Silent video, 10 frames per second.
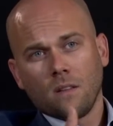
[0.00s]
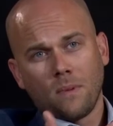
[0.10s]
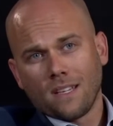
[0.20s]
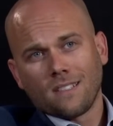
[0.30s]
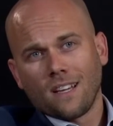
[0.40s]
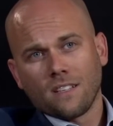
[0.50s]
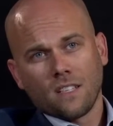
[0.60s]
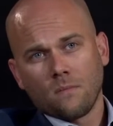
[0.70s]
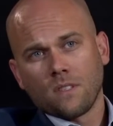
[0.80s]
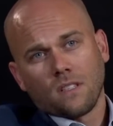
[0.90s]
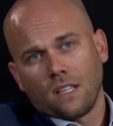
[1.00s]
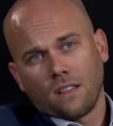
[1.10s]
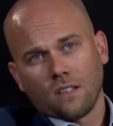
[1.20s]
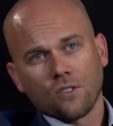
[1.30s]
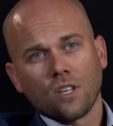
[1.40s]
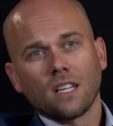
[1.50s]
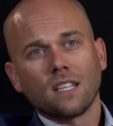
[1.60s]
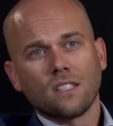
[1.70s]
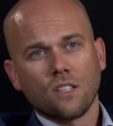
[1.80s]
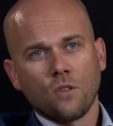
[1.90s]
the baseline assumption that things are going to
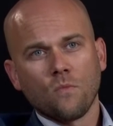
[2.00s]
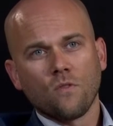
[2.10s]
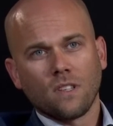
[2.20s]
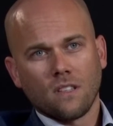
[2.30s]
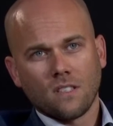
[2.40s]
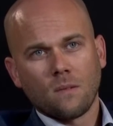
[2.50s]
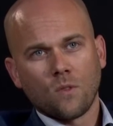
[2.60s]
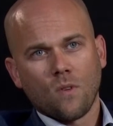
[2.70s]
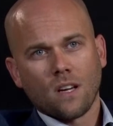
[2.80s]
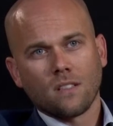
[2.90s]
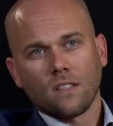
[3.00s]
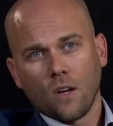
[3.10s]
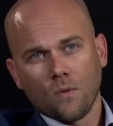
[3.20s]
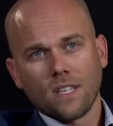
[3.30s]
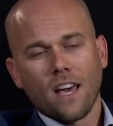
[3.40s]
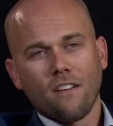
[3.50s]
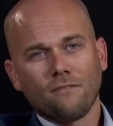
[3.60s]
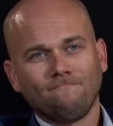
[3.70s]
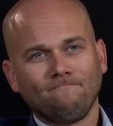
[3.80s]
continue moving in the same direction that they always have.